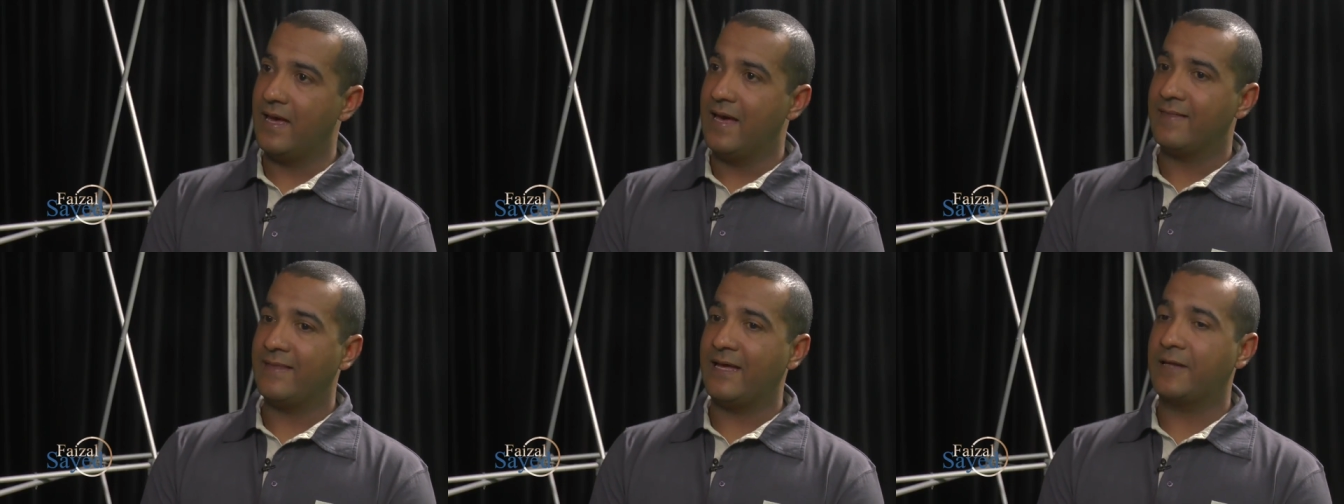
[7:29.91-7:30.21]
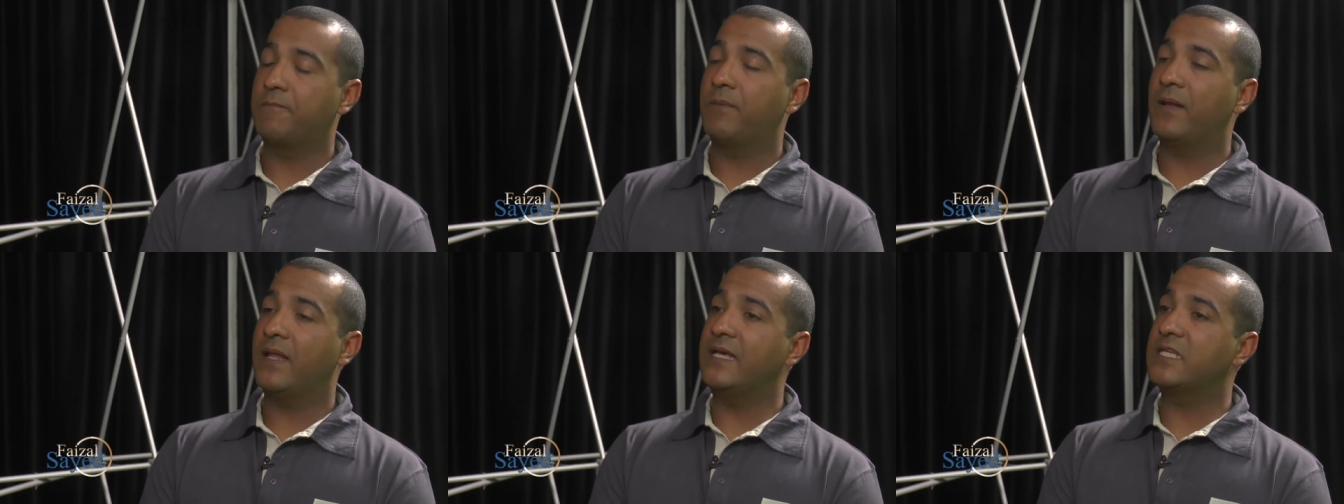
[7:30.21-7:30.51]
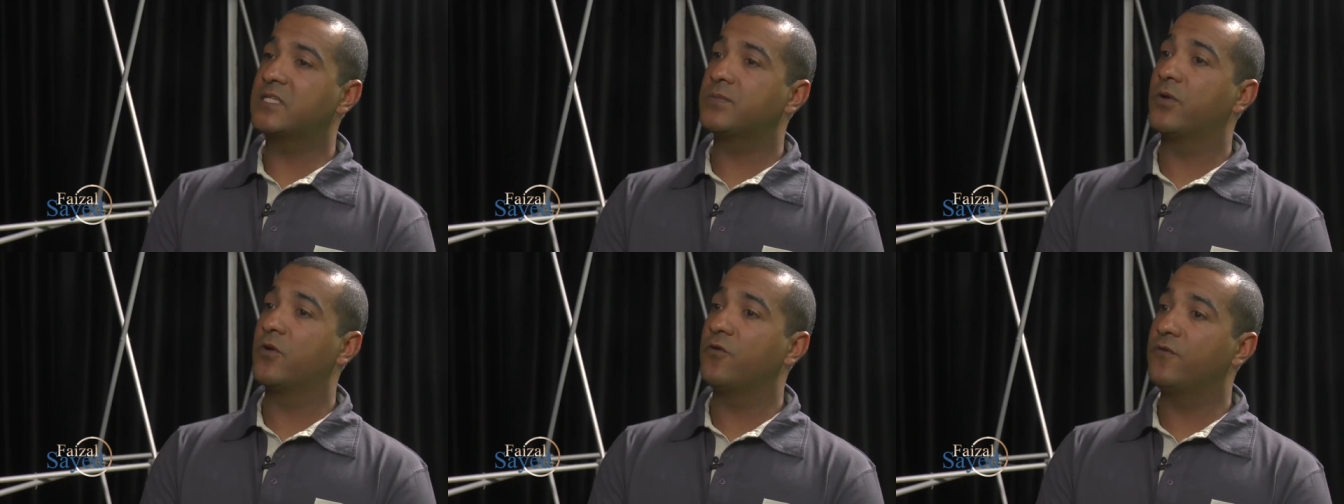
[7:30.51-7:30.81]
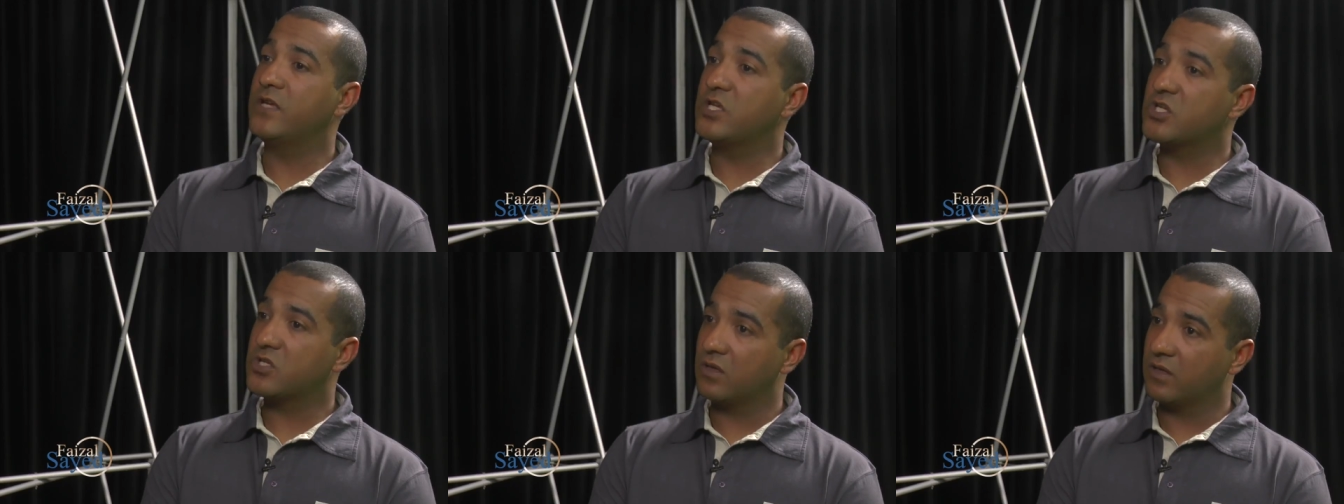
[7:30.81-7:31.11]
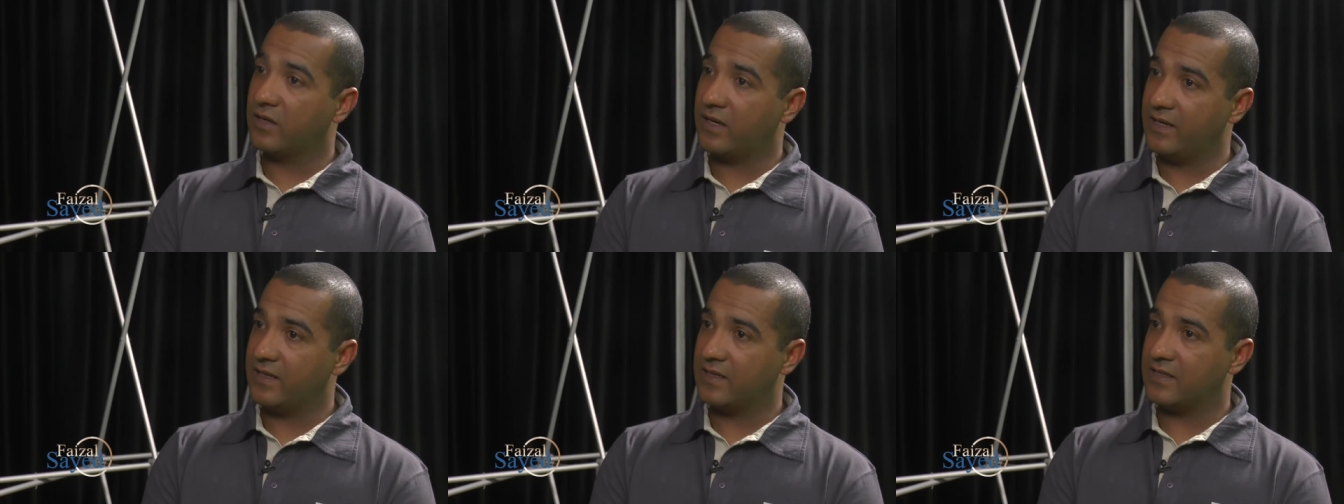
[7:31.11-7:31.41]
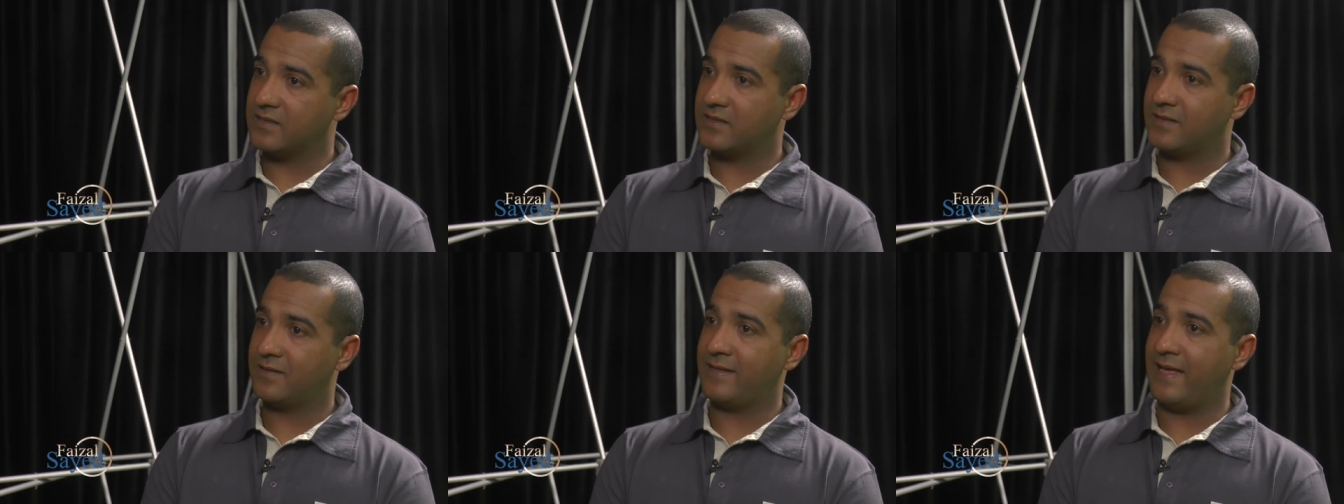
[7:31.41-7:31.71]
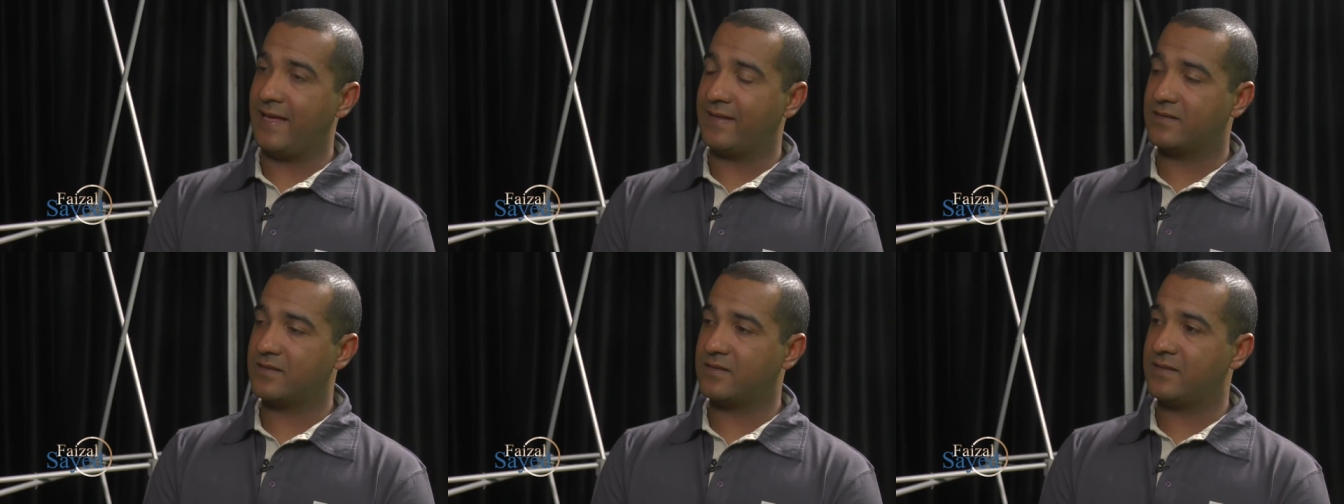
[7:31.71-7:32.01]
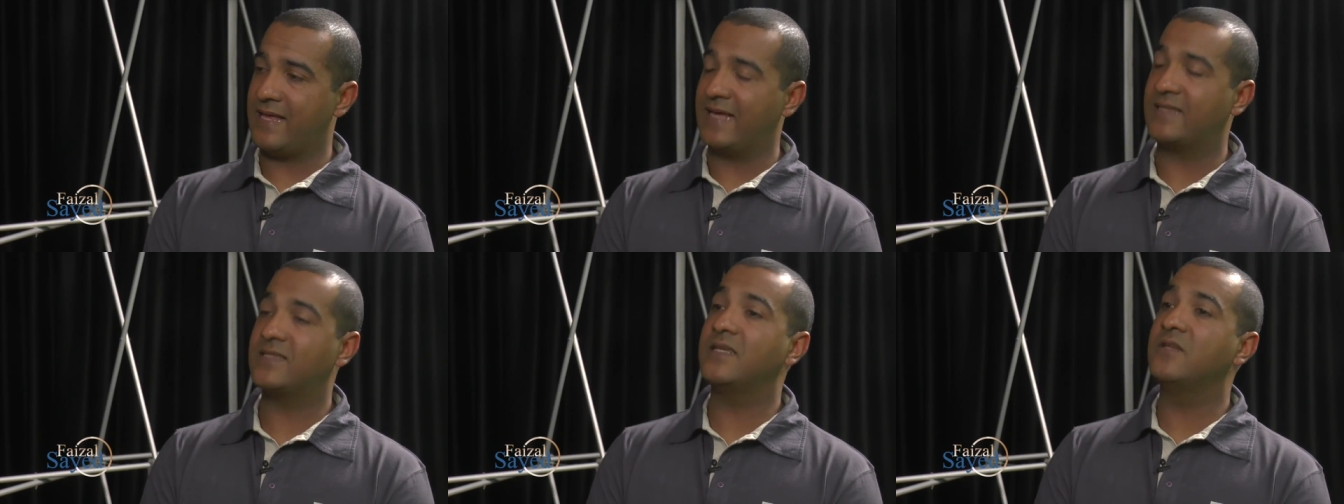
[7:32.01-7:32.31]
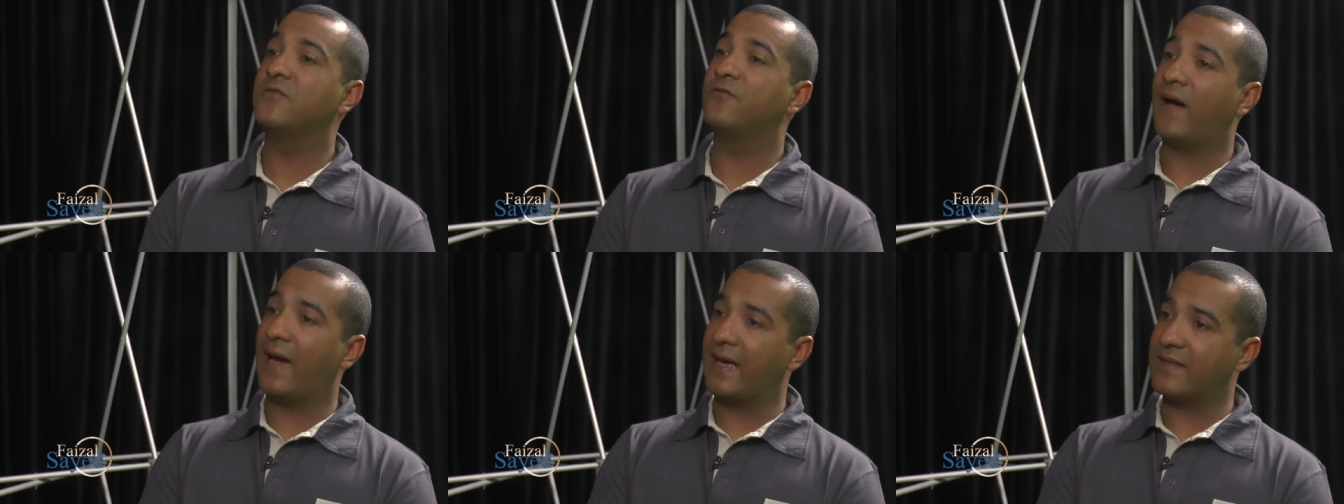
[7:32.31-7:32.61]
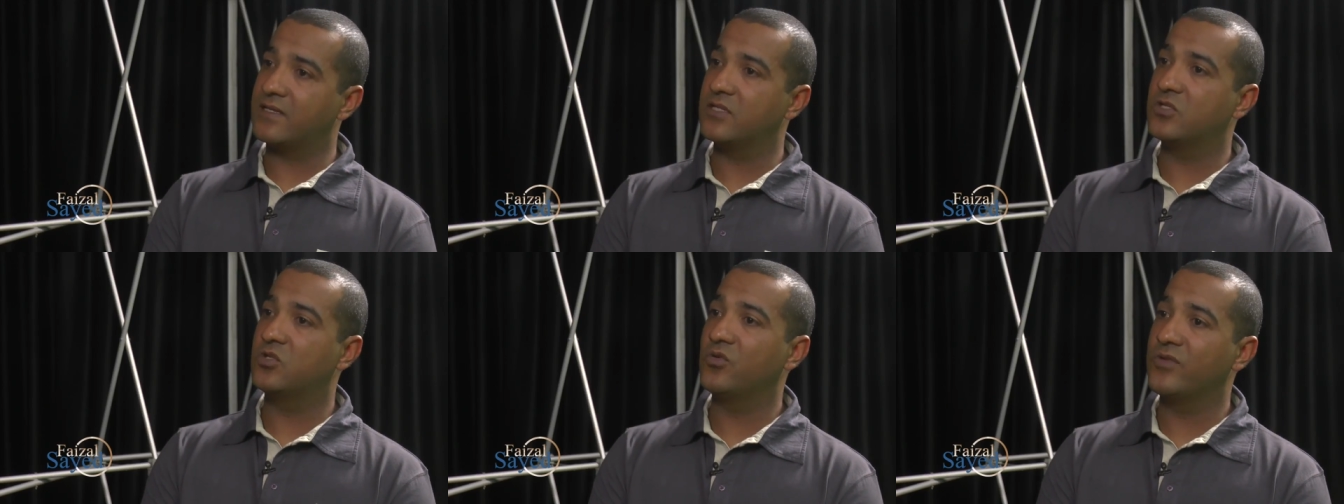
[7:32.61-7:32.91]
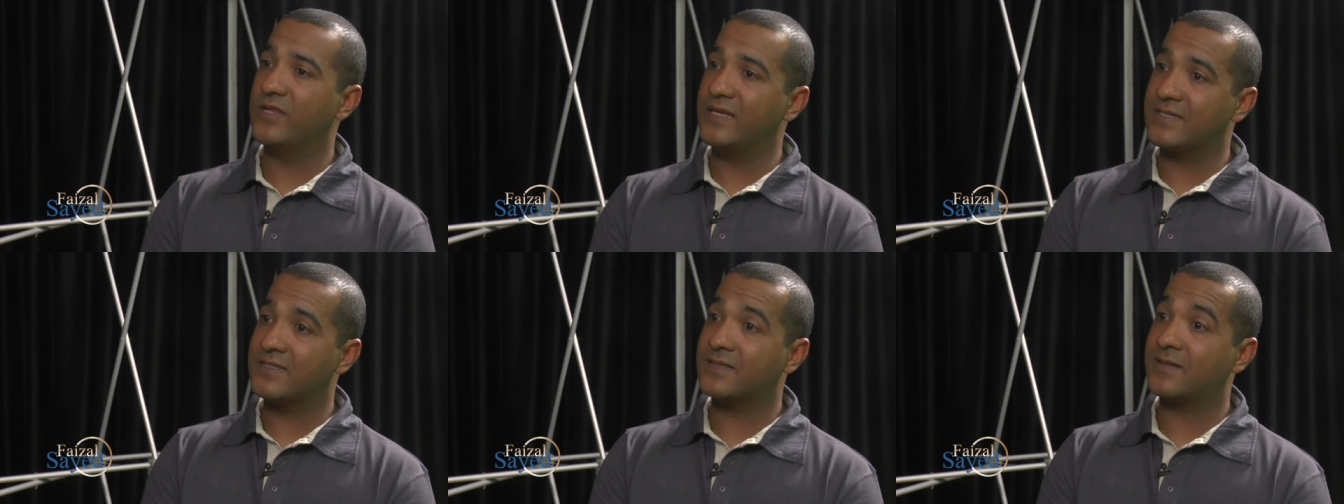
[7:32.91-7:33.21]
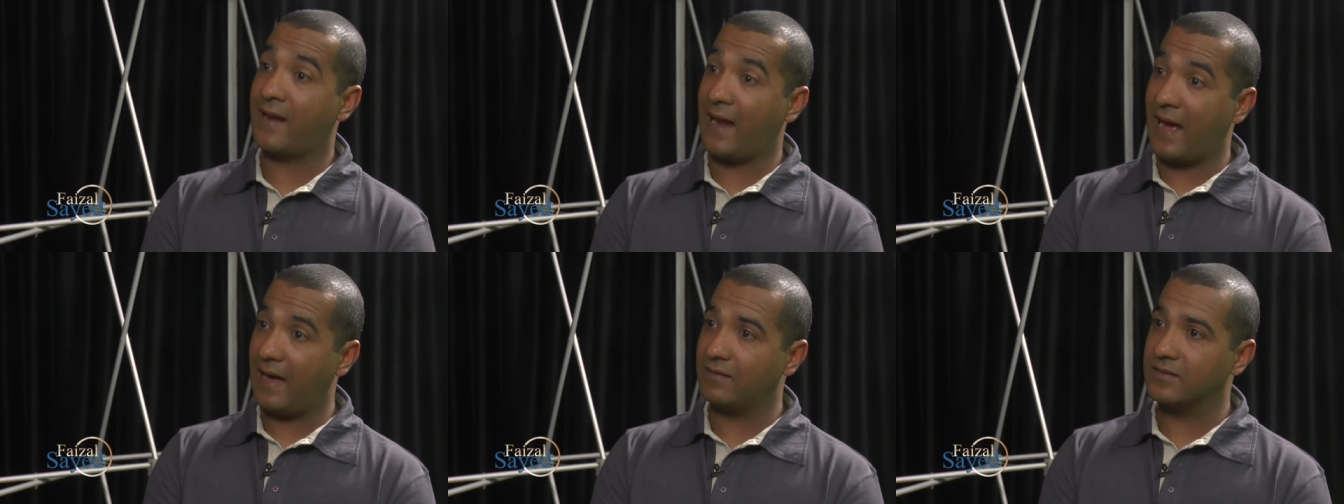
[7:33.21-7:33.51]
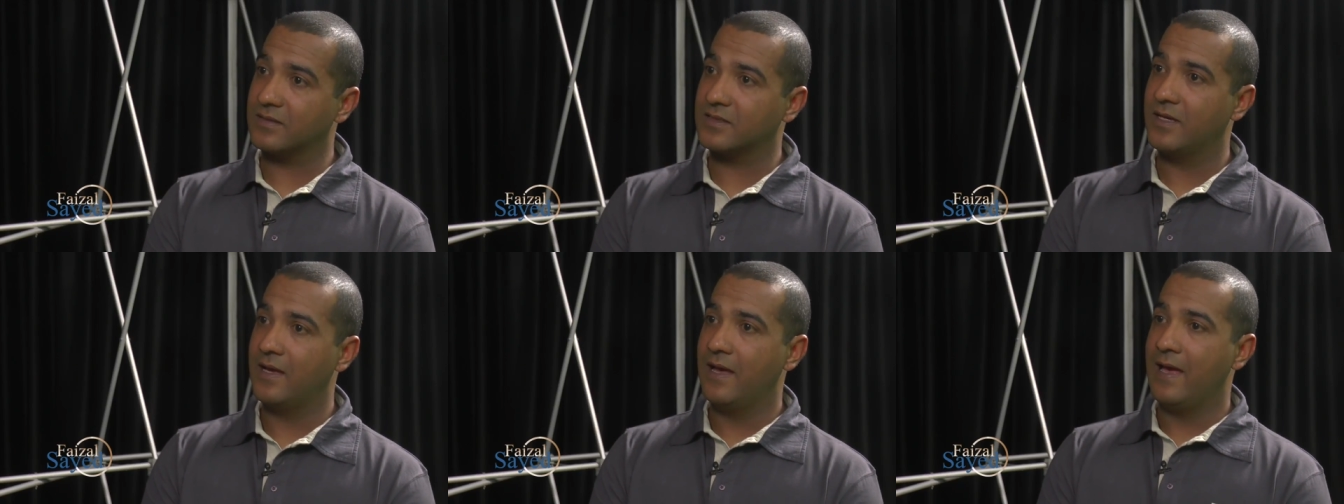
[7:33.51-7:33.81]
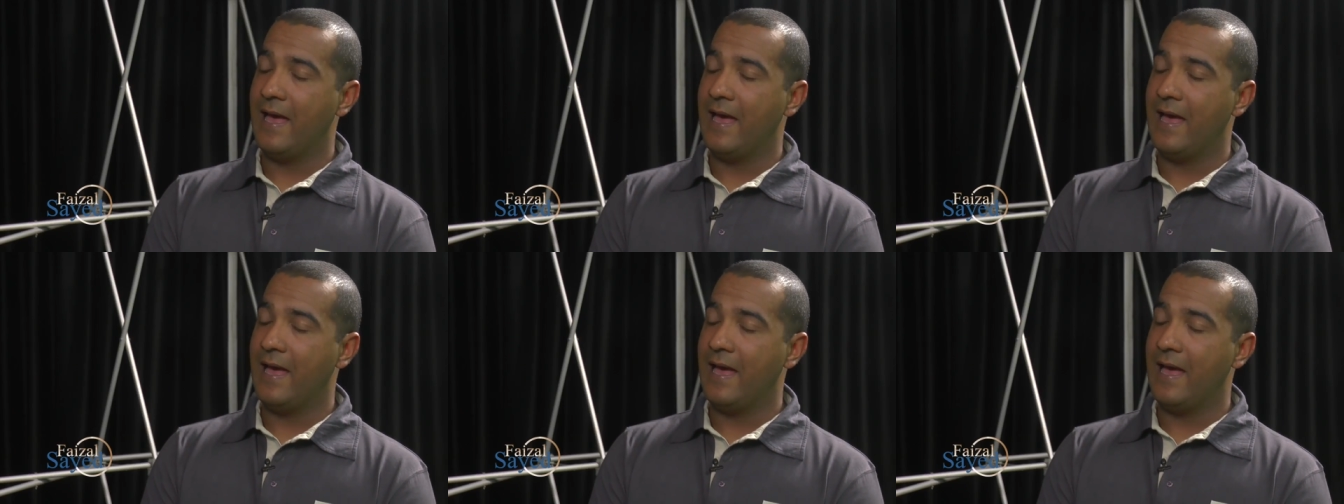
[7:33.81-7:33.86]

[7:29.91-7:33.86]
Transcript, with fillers: that plays provincial crickets, that's invited to these trials,